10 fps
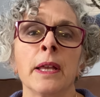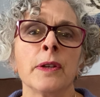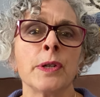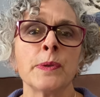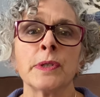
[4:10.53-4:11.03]
They're
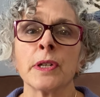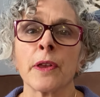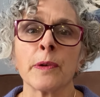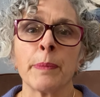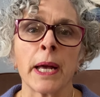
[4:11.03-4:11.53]
used in
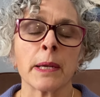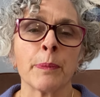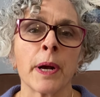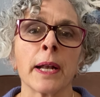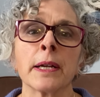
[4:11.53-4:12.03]
other body
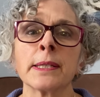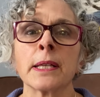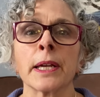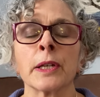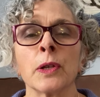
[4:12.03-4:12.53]
products
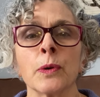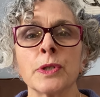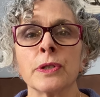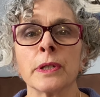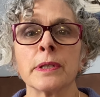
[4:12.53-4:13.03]
like
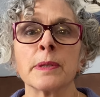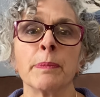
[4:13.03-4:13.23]
lotions,